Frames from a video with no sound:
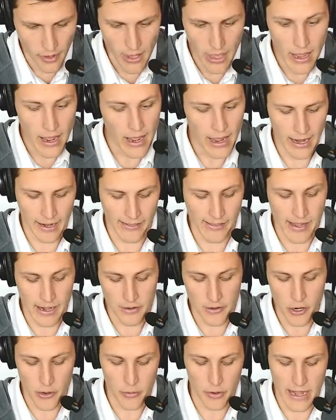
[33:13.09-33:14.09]
And then
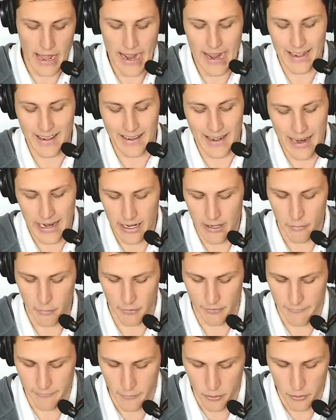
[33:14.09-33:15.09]
going hand in hand with
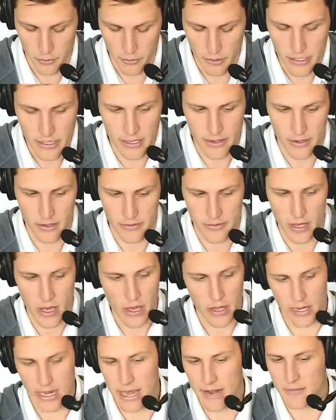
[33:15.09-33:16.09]
food is
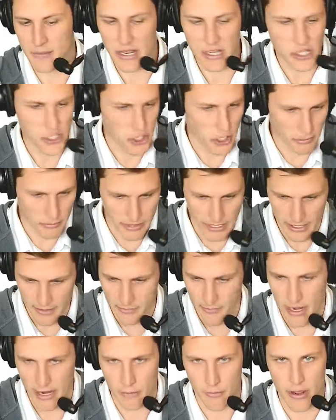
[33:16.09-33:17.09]
got to make sure I'm getting
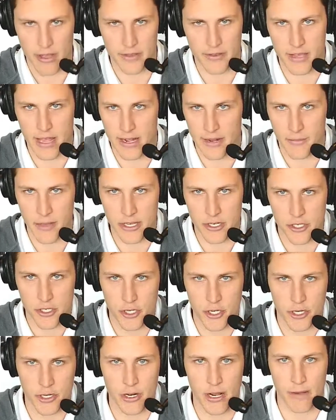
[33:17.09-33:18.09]
my rest, got to make
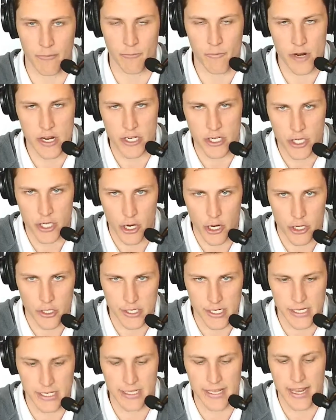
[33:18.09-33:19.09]
sure I'm
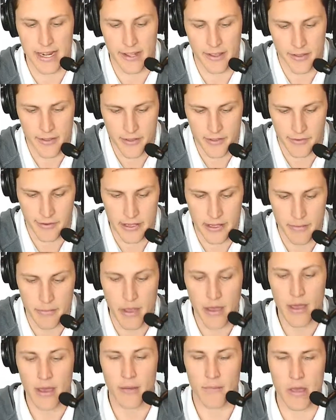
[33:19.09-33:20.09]
recharging, getting sleep,
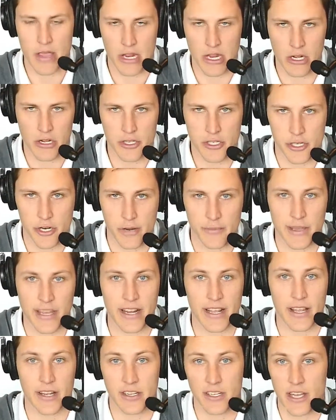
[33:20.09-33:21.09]
making sure I'm getting
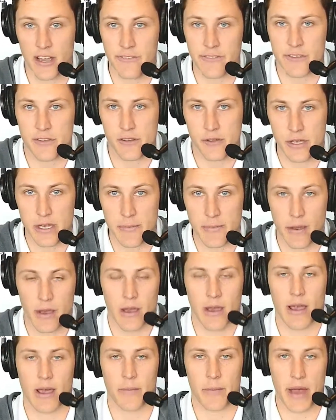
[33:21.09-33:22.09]
enough sleep.
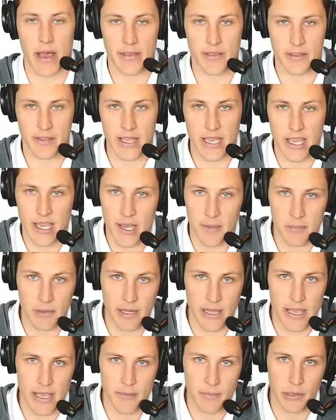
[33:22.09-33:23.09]
I'm not staying up
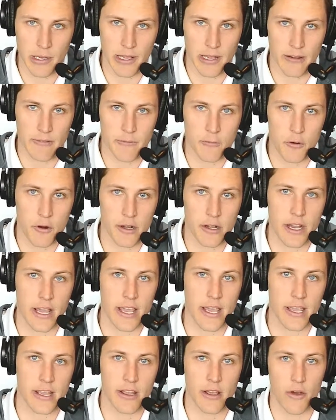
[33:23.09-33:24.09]
late playing
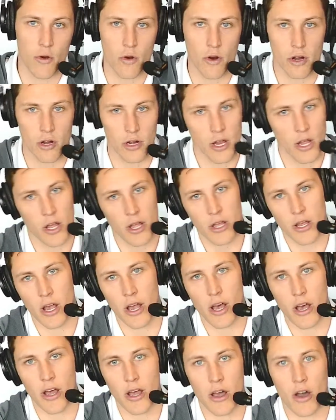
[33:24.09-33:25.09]
Fortnite or
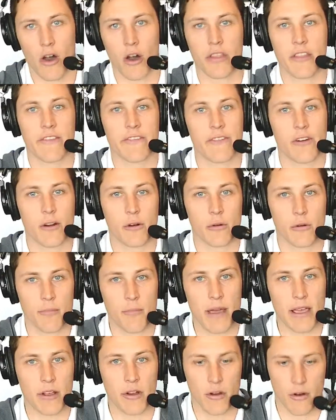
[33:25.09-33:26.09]
on the phone with
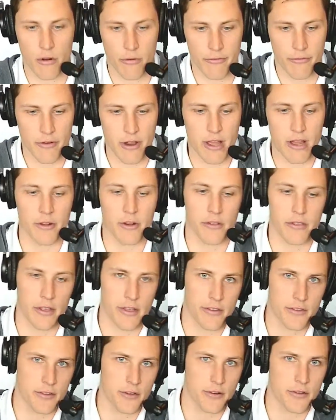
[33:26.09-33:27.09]
my girlfriend or
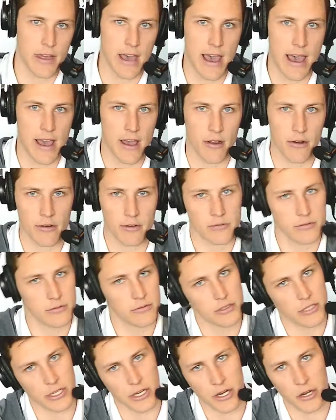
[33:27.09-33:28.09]
this or that,
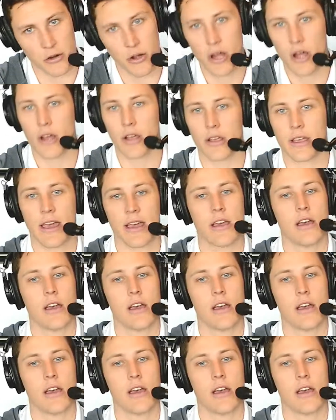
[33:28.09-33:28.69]
okay?